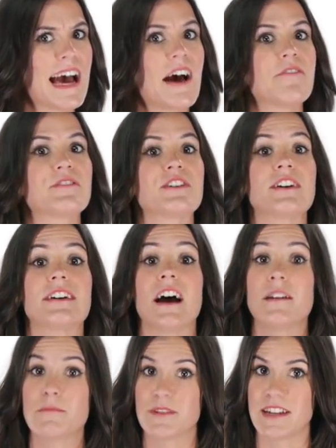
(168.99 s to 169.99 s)

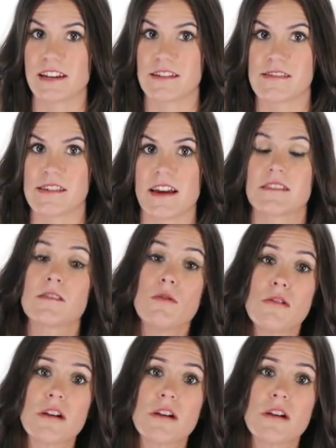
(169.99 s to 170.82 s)
after unprotected sex,